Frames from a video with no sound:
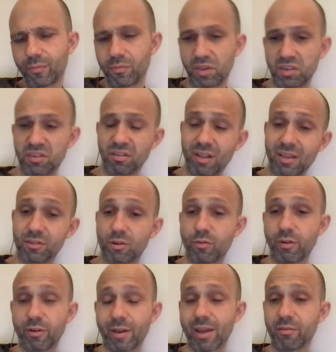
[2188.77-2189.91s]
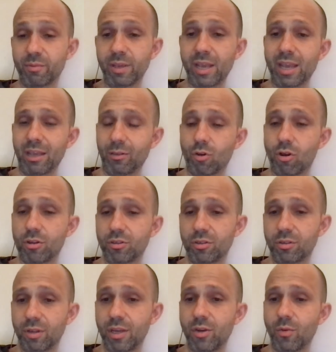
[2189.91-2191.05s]
He still has a career I don't. Yeah, he
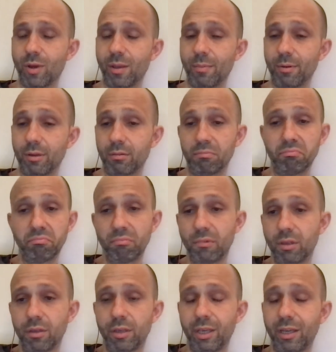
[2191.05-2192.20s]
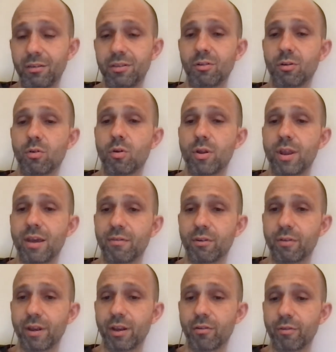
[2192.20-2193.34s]
lost anyway, but he could still go on to have a
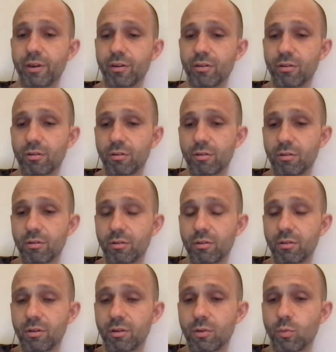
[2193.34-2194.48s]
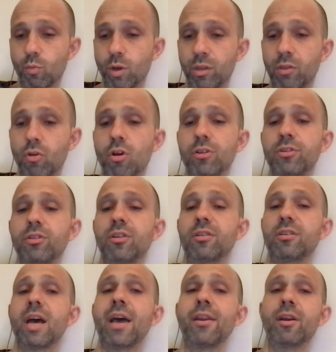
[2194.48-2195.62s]
great career. One loss
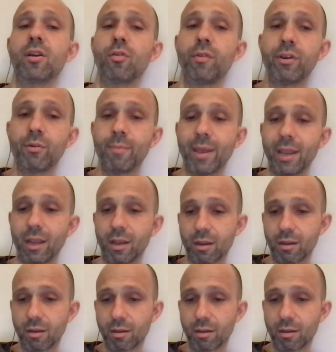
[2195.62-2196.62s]
does not a career make.